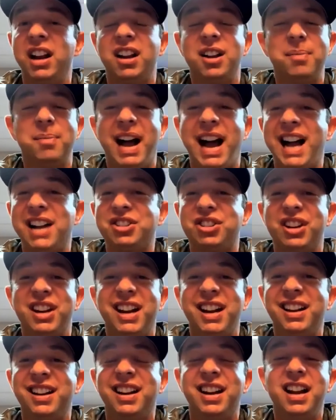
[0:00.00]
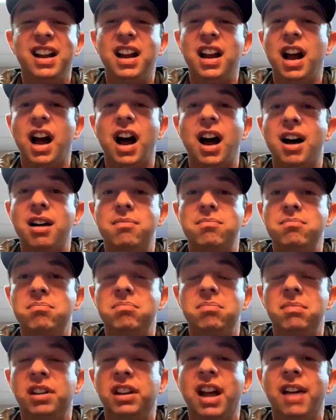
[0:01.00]
compassionate,
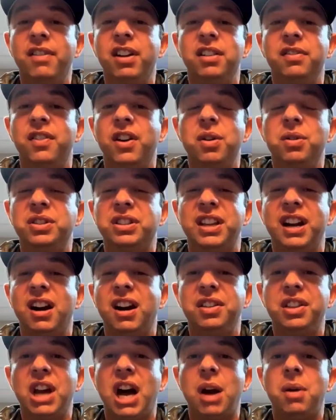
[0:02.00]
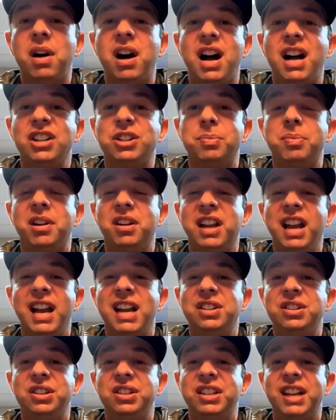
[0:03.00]
loving folks there at the Ottawa Hospital
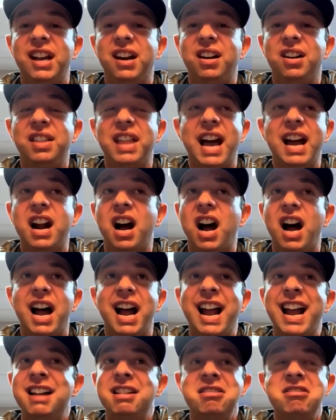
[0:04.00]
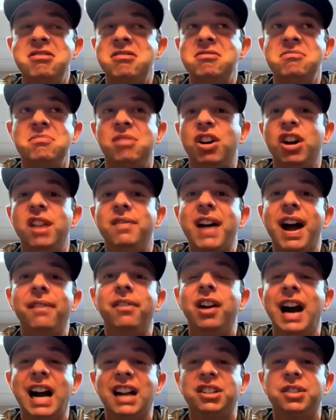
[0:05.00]
Cancer Center that I could have
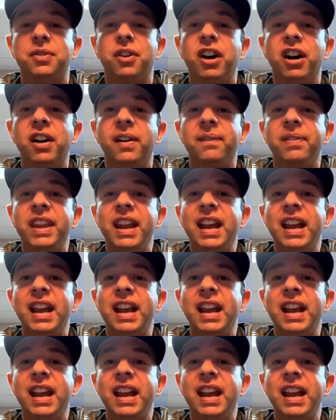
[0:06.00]
ever asked for.